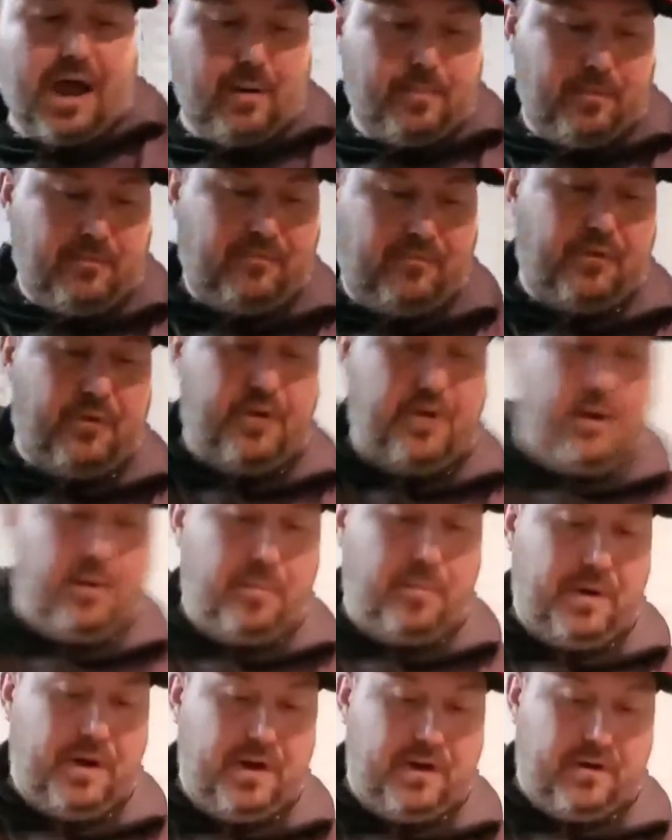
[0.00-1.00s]
prefer it up
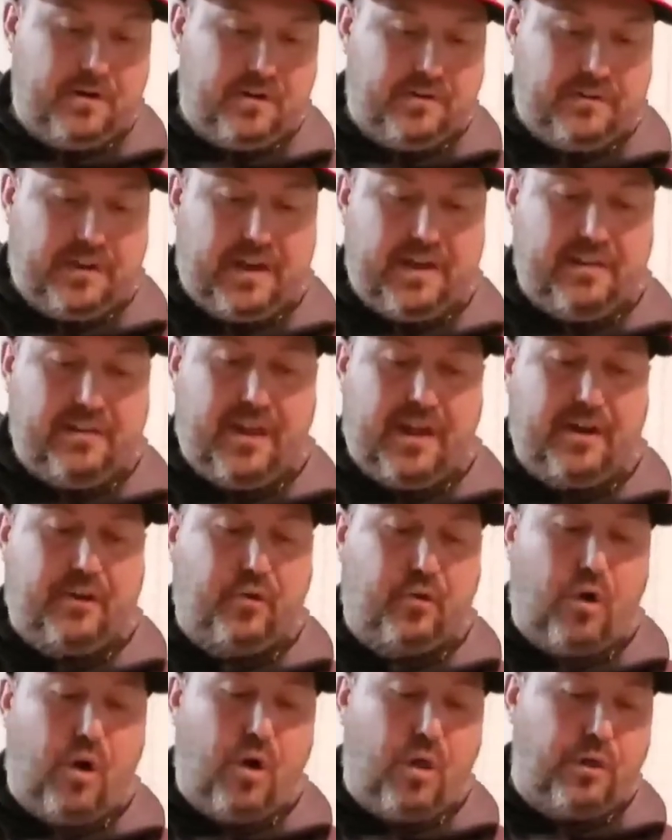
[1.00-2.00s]
here because I didn't like
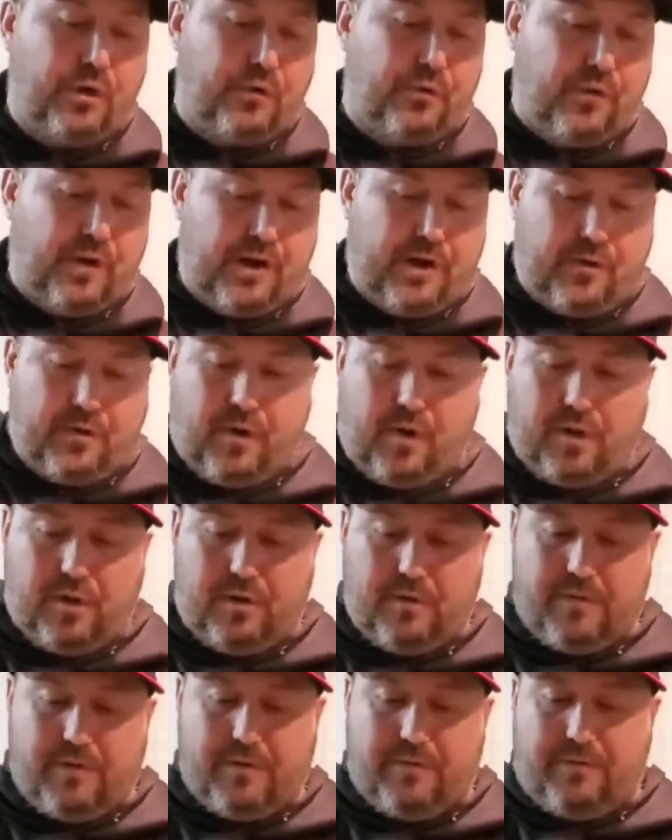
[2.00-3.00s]
crawling around all
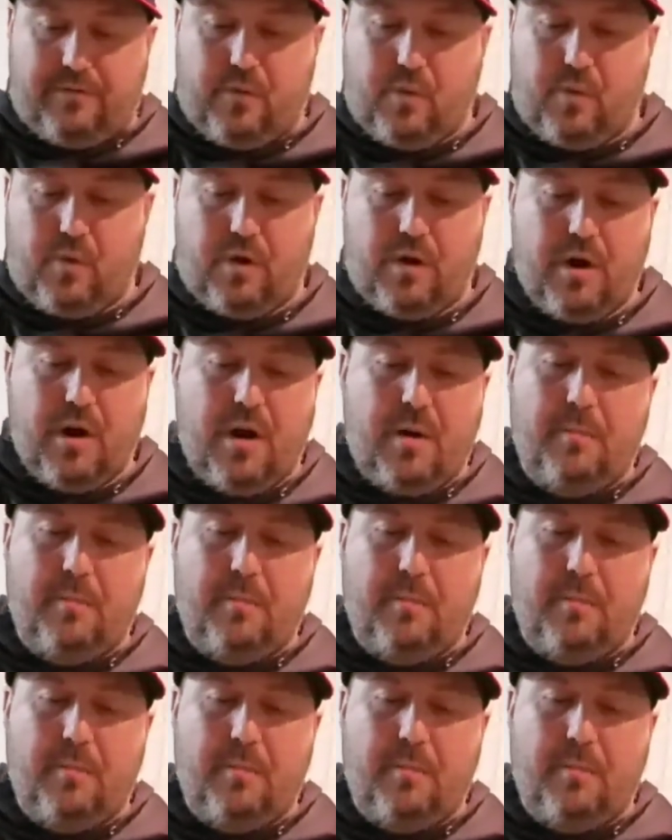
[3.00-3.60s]
over the floor.